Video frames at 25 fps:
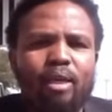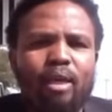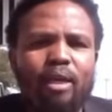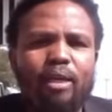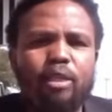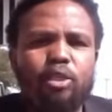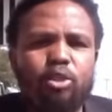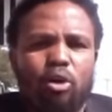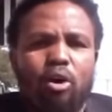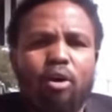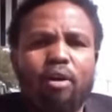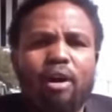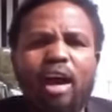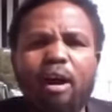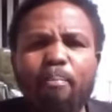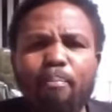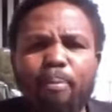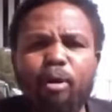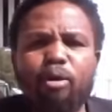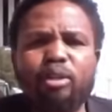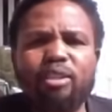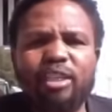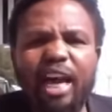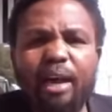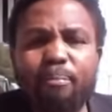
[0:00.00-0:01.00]
It's all
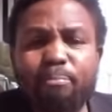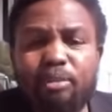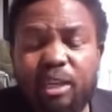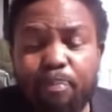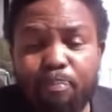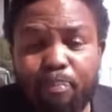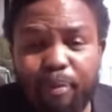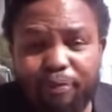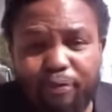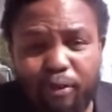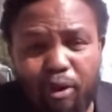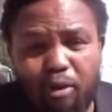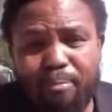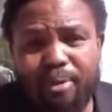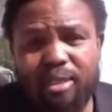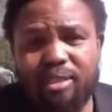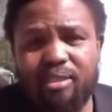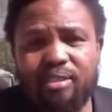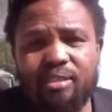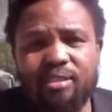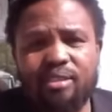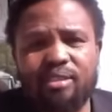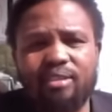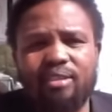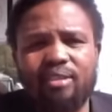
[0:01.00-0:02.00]
about empty
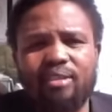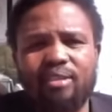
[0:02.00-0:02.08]
performance.